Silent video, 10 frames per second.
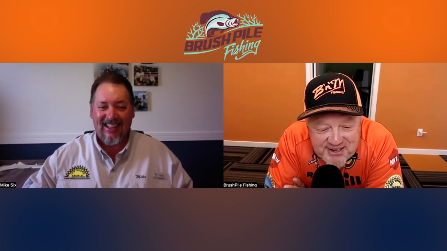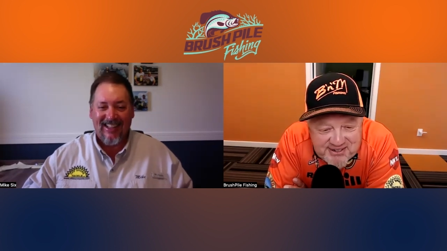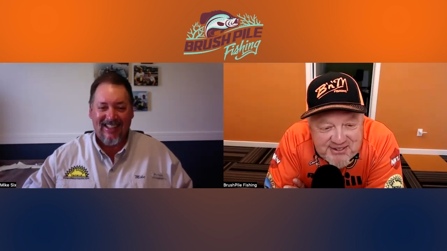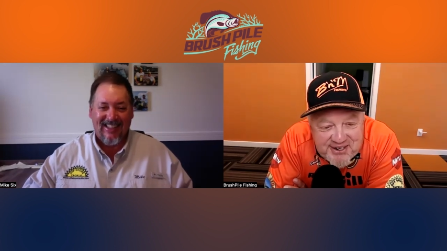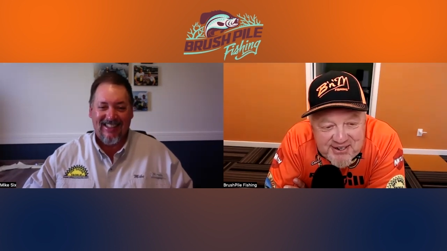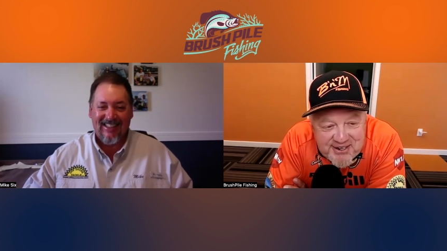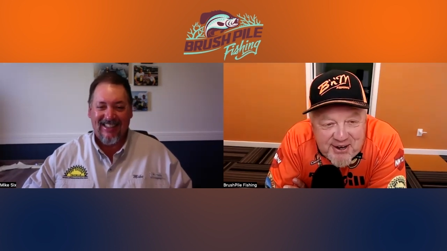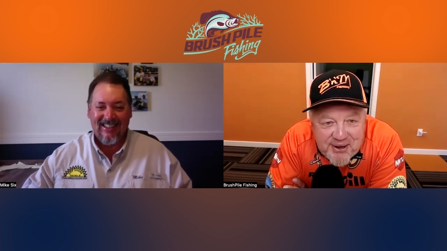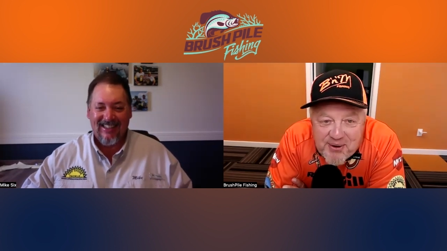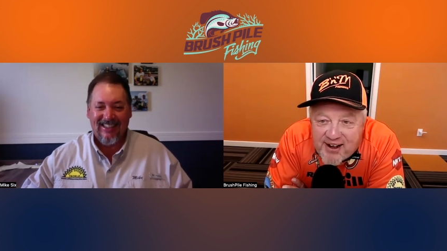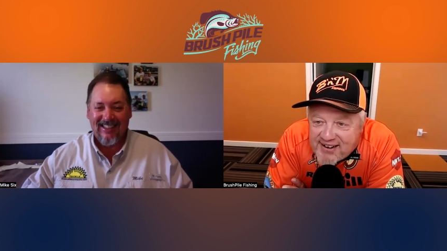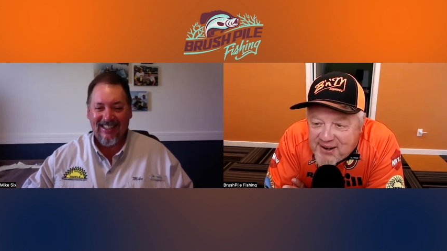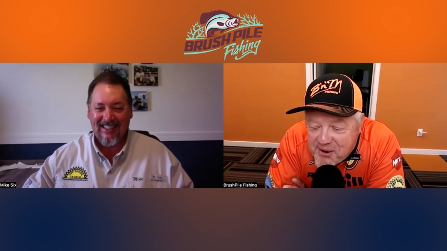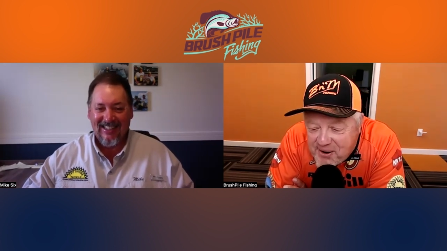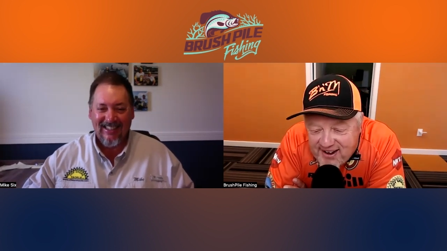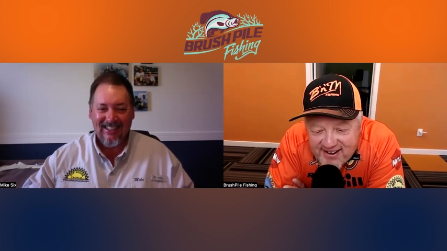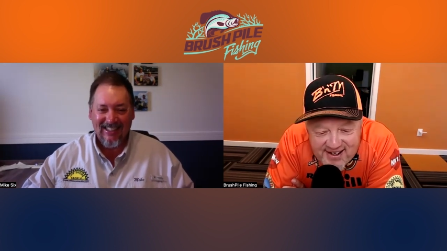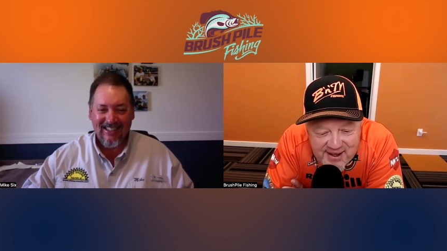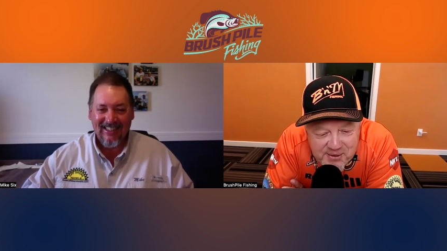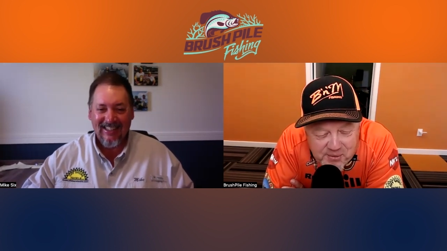Speaker 1: she's she's a good one. I know uh,
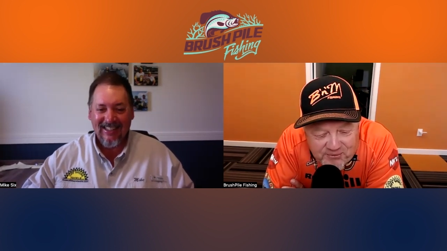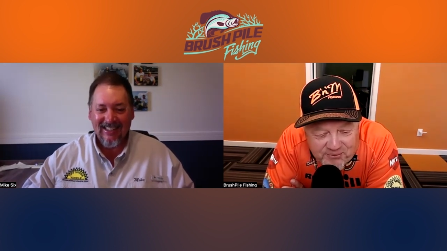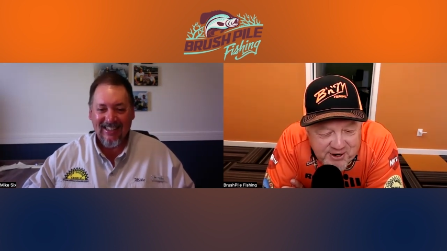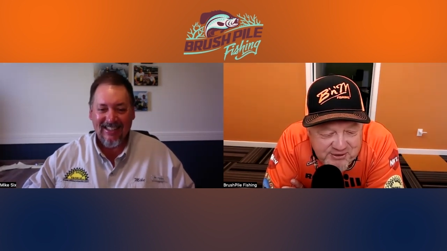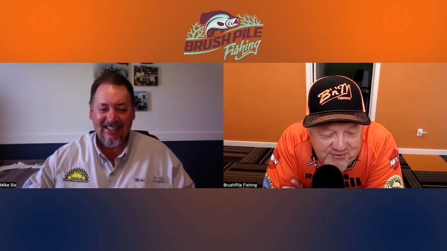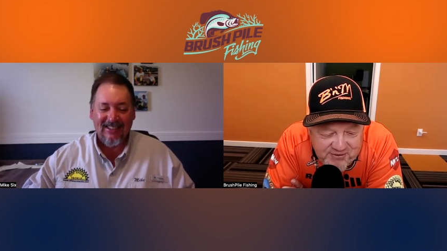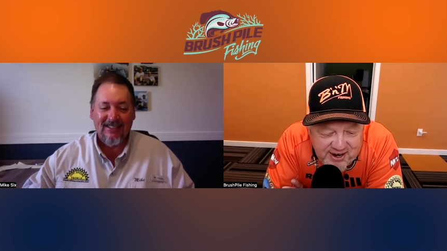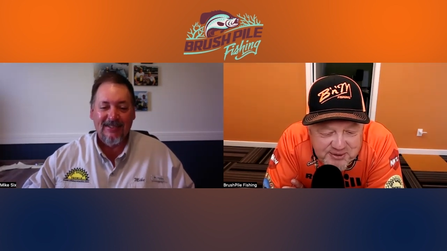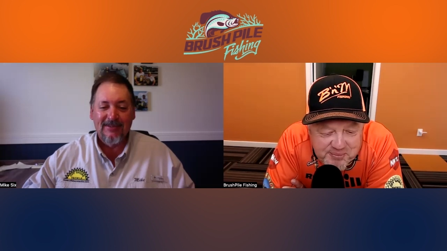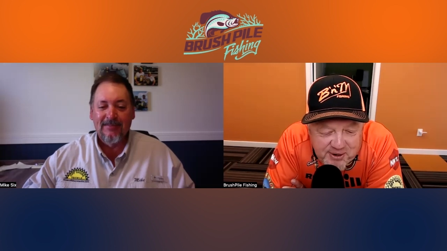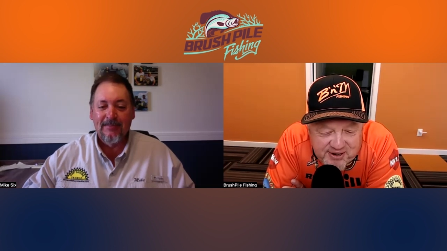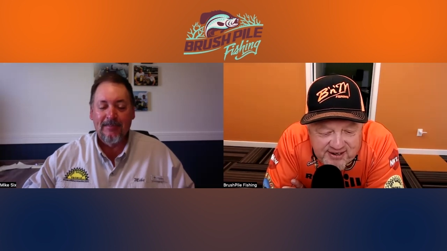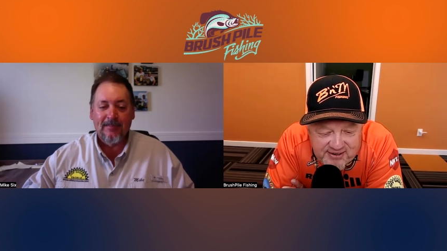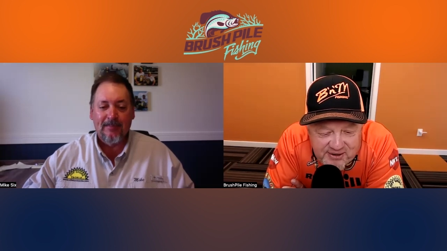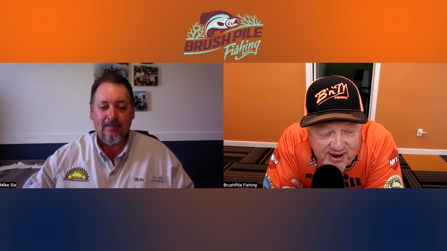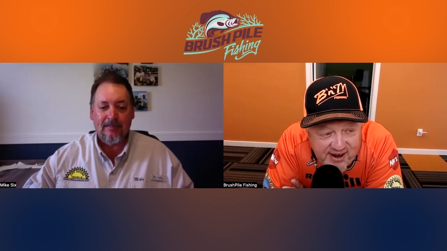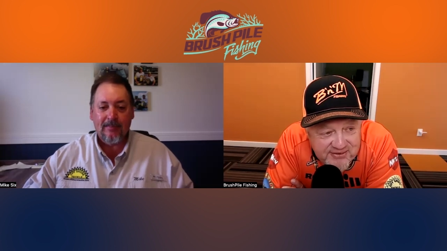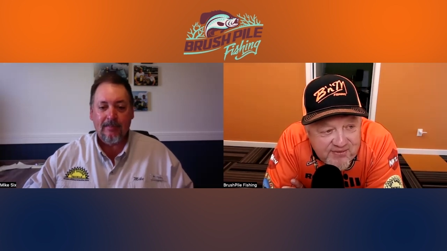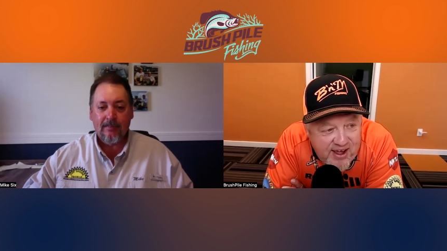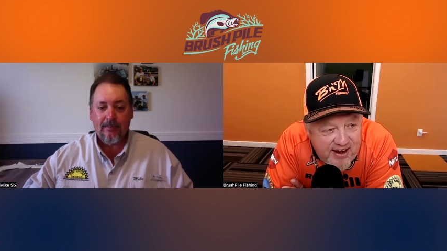we're friends on Facebook and you guys
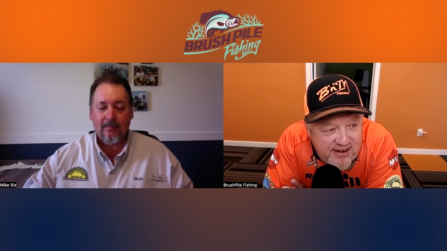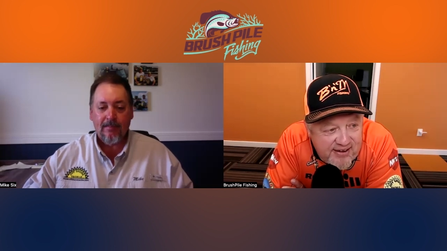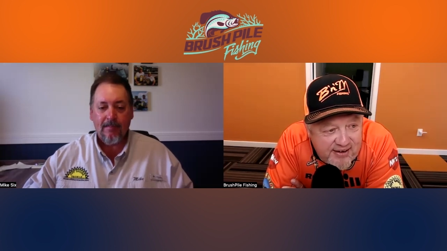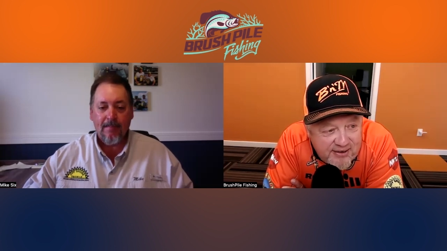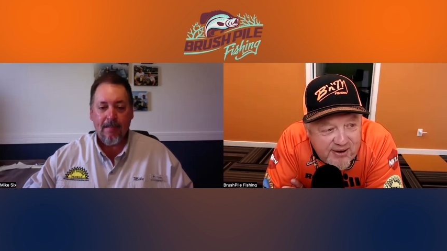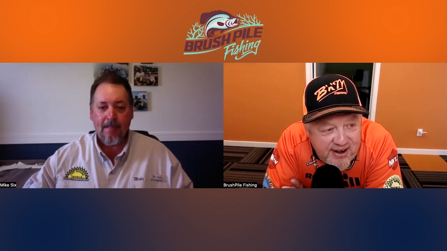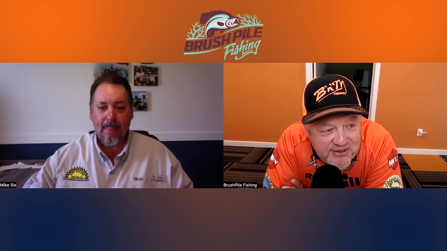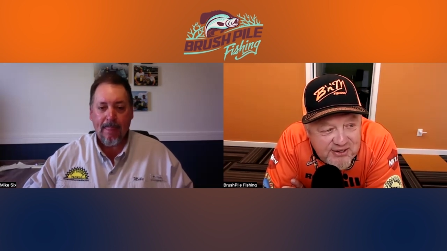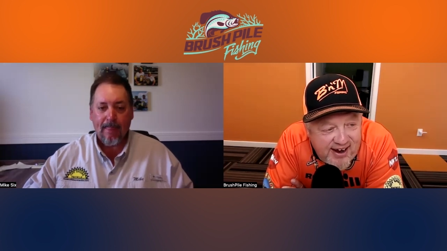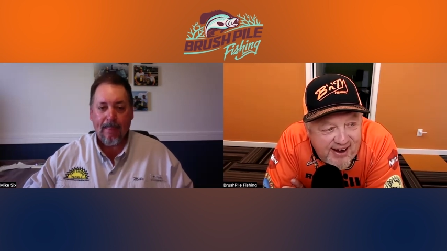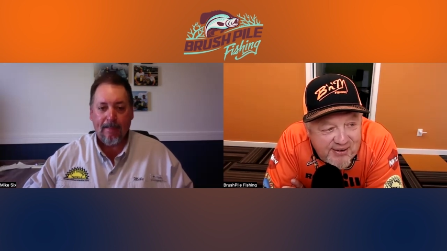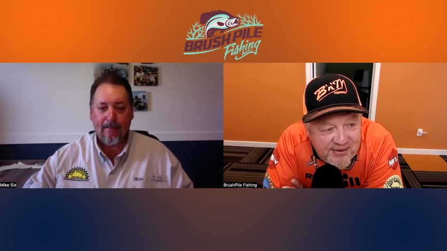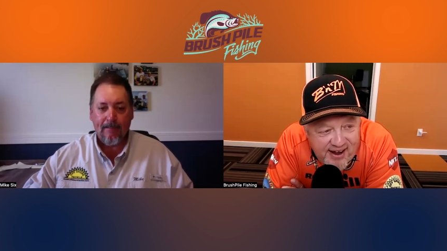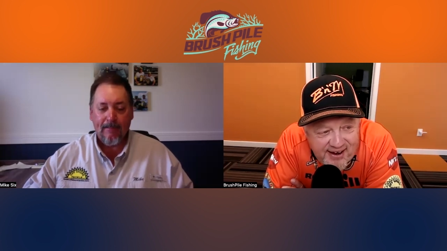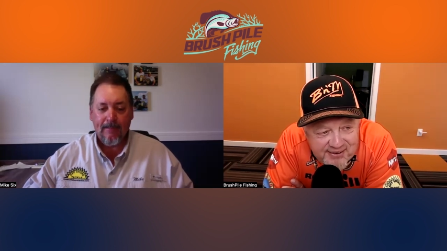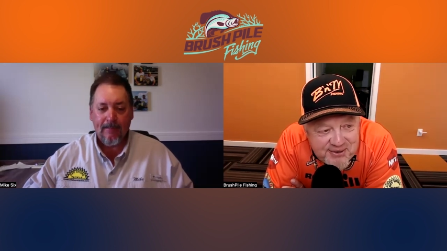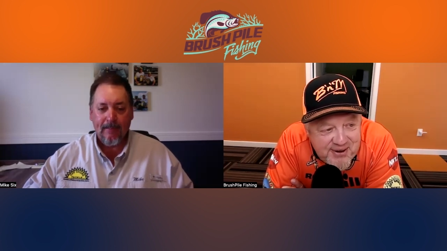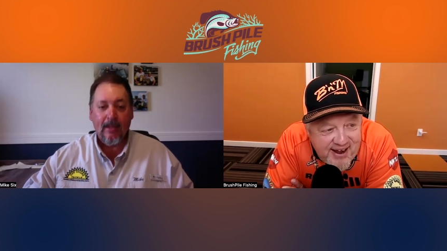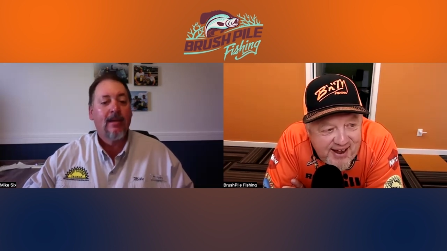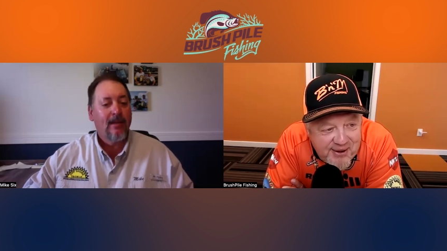have got a, a grandchild and I do
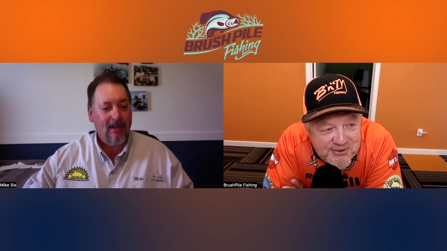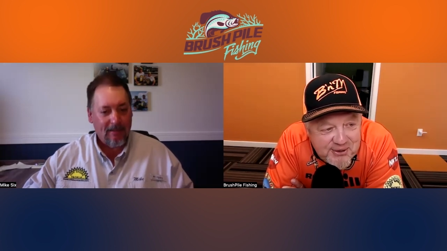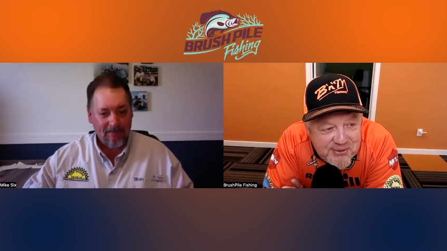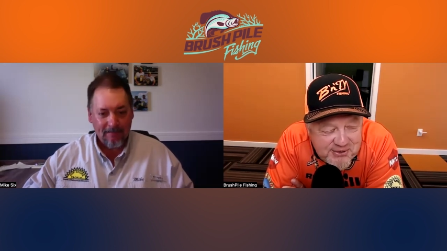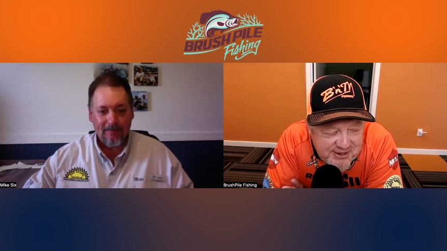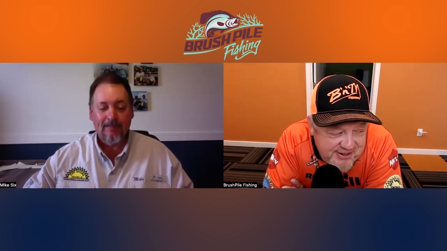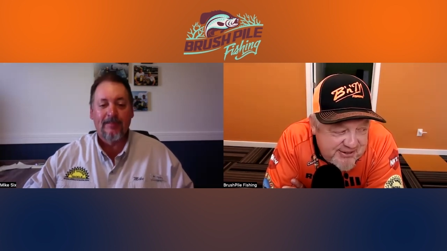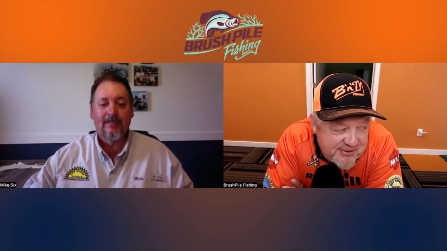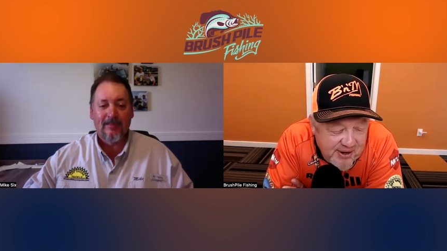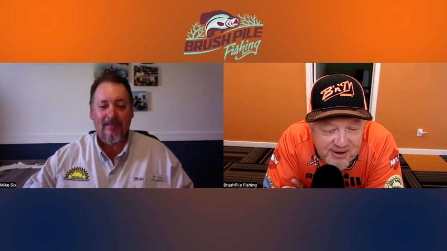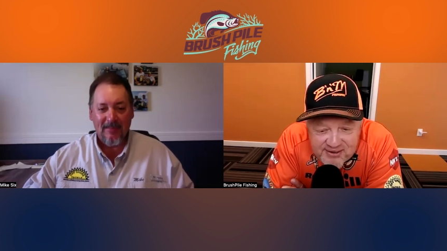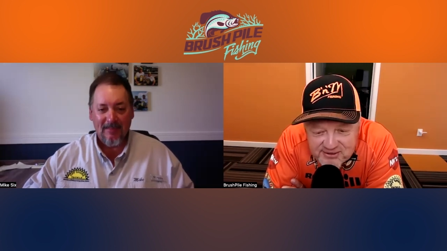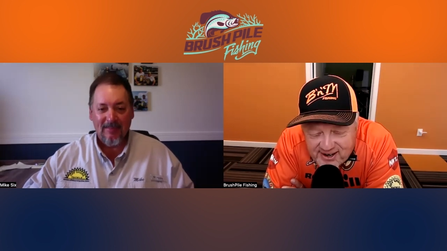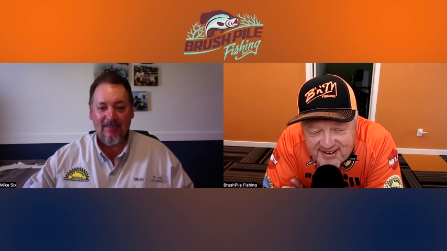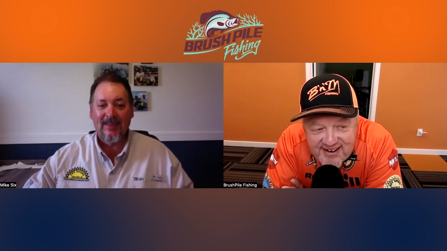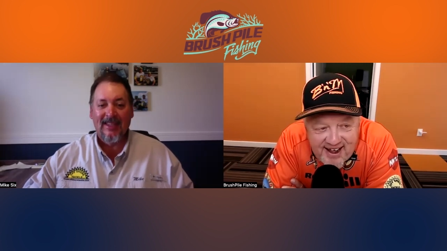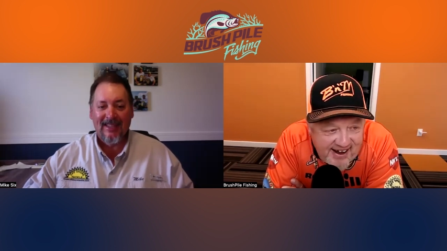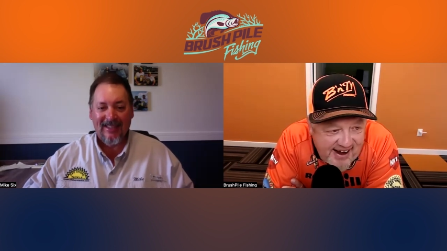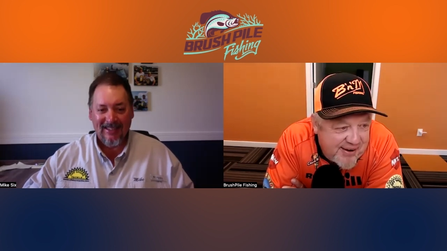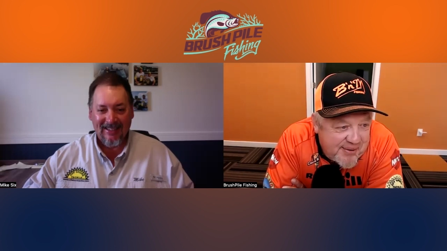now. So yep. she's checking that
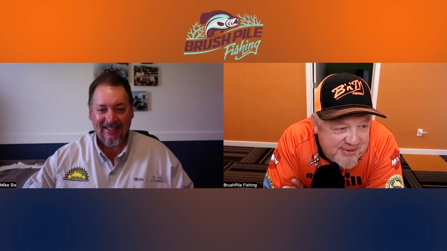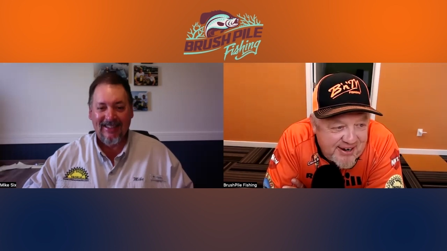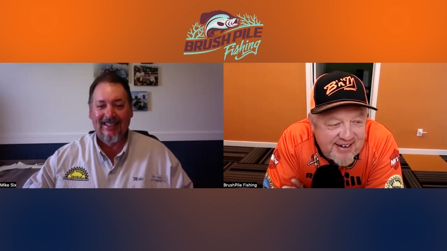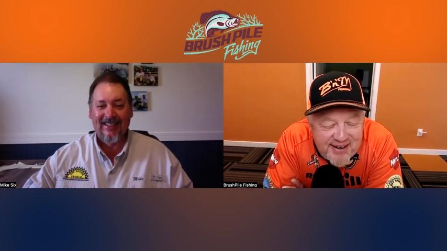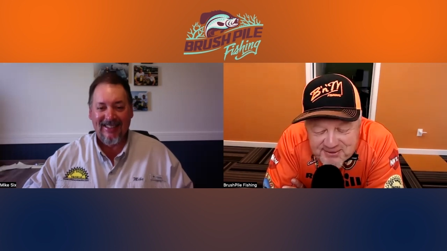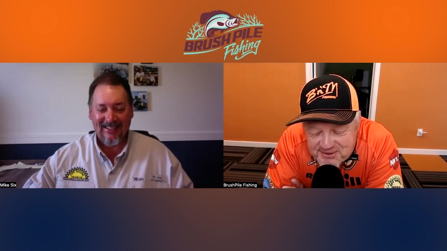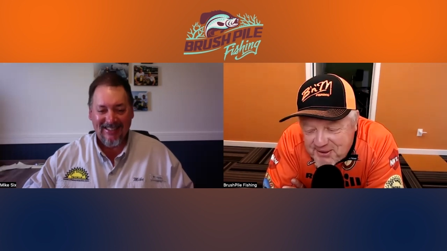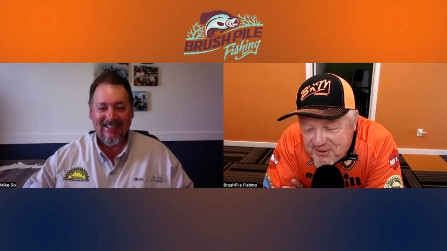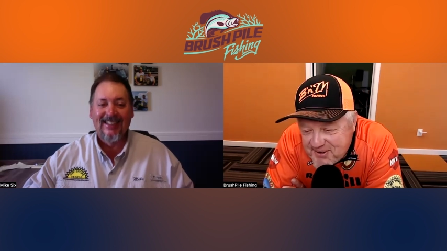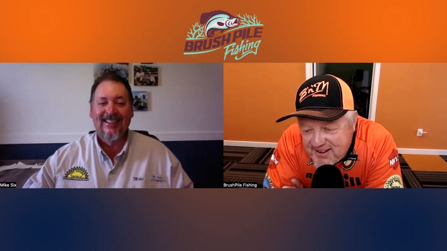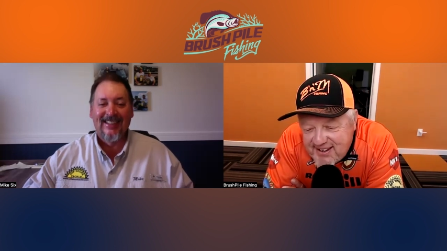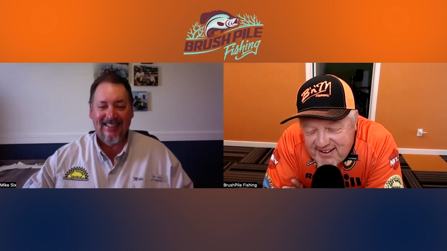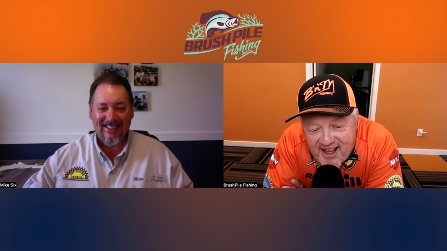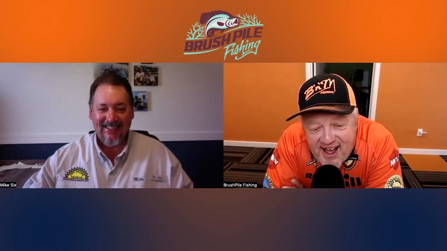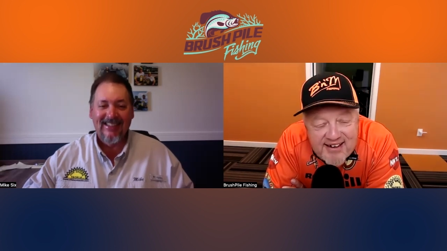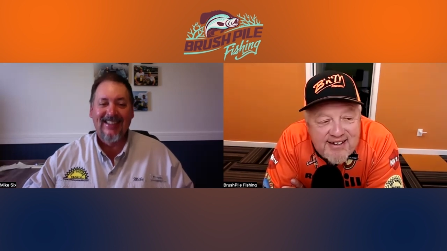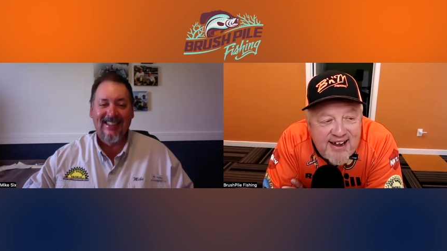out and I'm checking out. So lot in